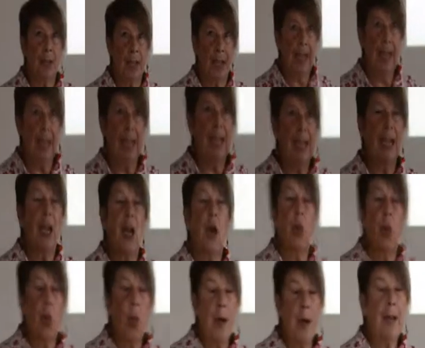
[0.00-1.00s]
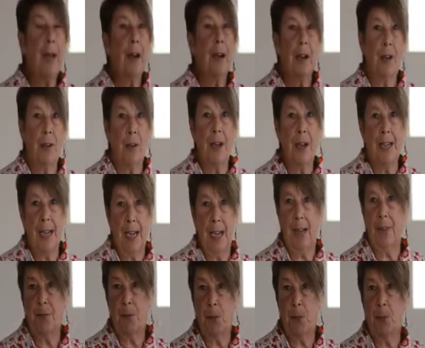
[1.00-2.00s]
okay, we are going to
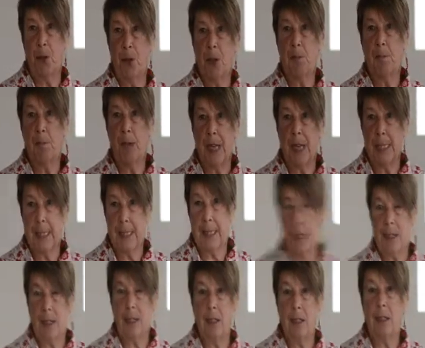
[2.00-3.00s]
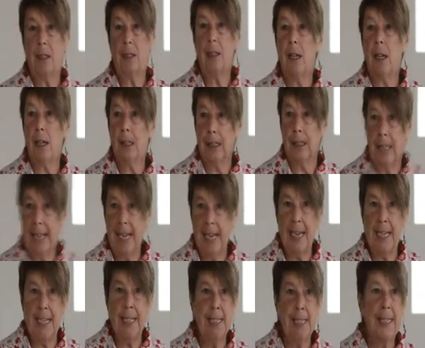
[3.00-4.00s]
have to put bicycle
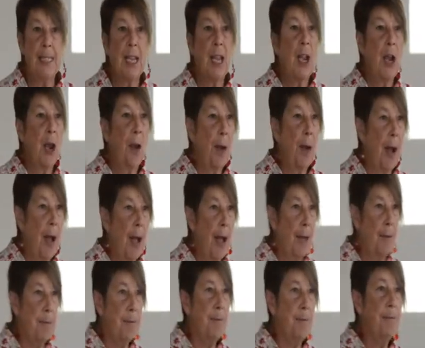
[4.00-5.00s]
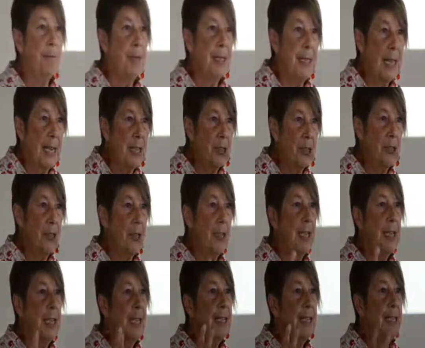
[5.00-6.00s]
lanes,
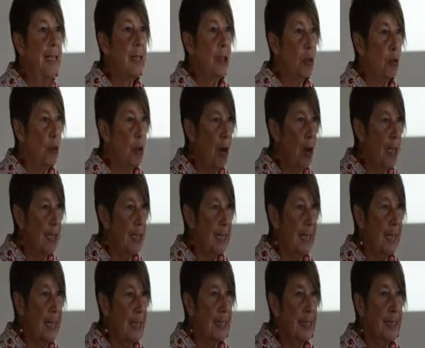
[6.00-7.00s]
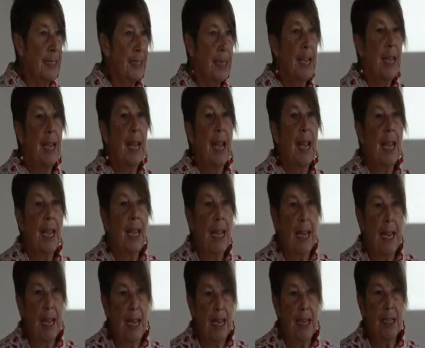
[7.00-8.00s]
pedestrian crossings
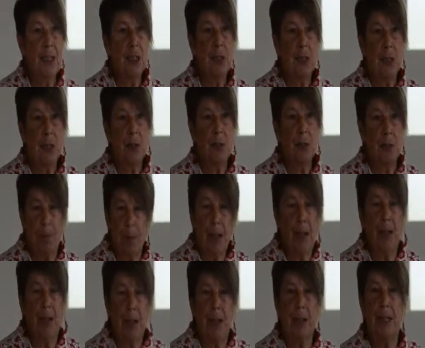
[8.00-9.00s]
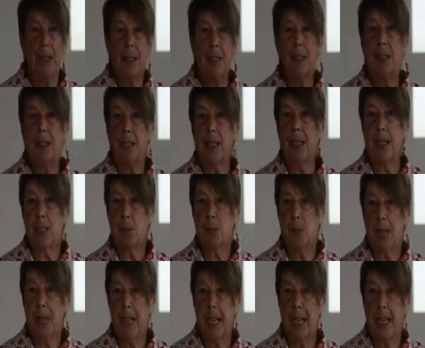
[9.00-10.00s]
into into these
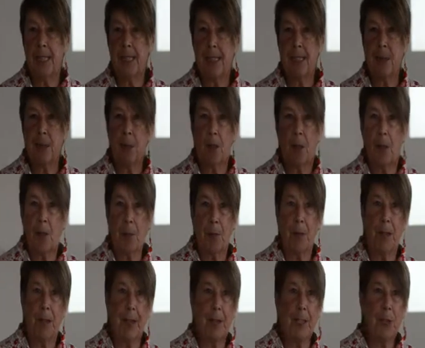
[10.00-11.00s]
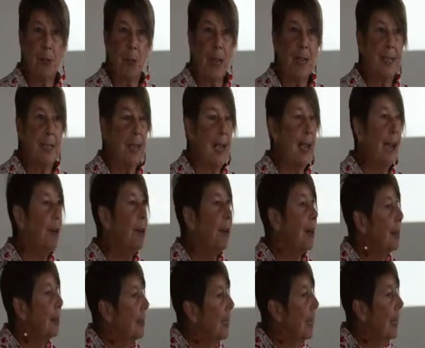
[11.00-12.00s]
plans. Well, the plans right
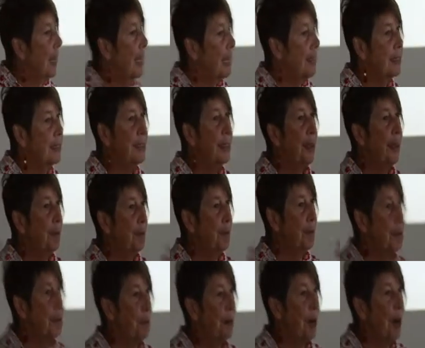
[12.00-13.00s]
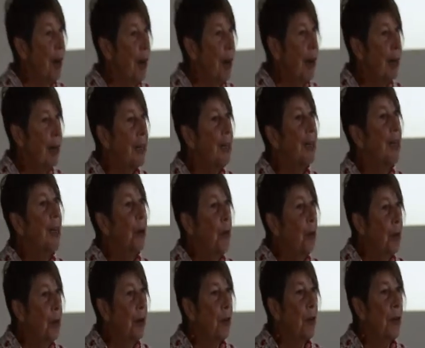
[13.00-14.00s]
now are not up to par.
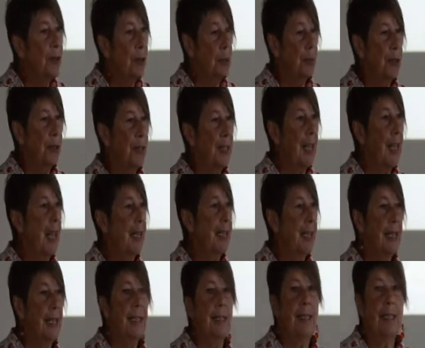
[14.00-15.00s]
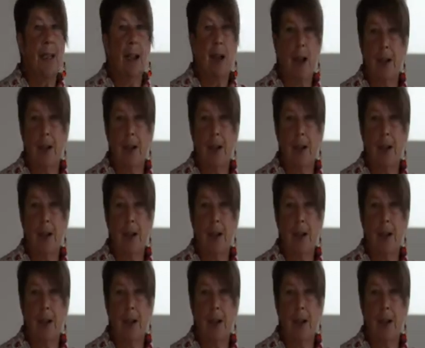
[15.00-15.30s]
We're going to put that in the